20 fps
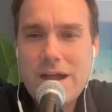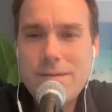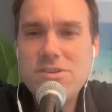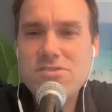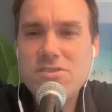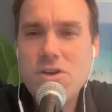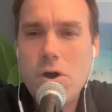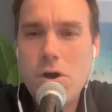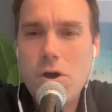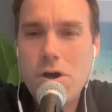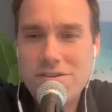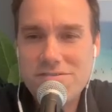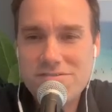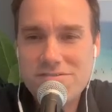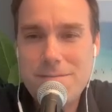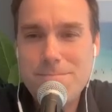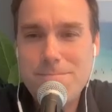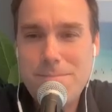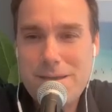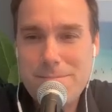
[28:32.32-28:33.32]

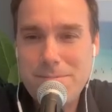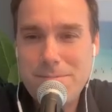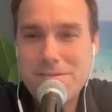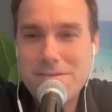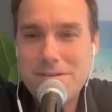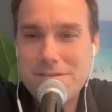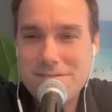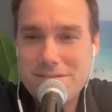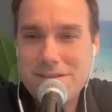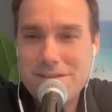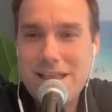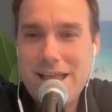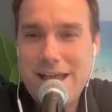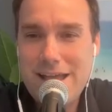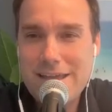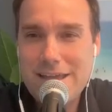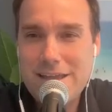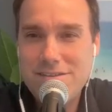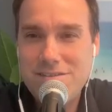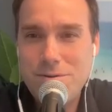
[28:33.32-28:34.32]
cautioning people to
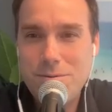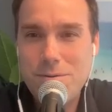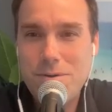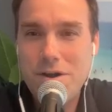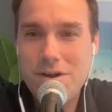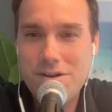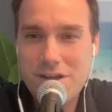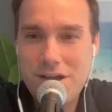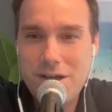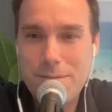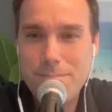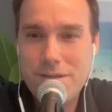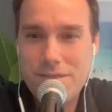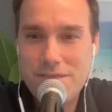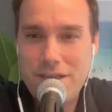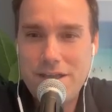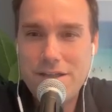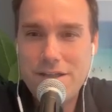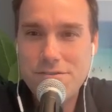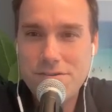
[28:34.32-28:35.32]
not get too caught up in
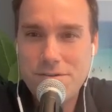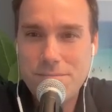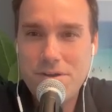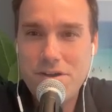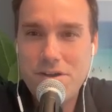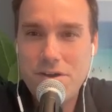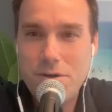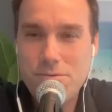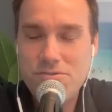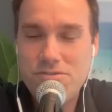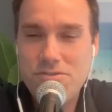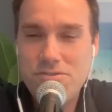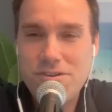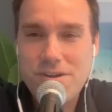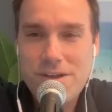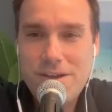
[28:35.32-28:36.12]
the interim coach,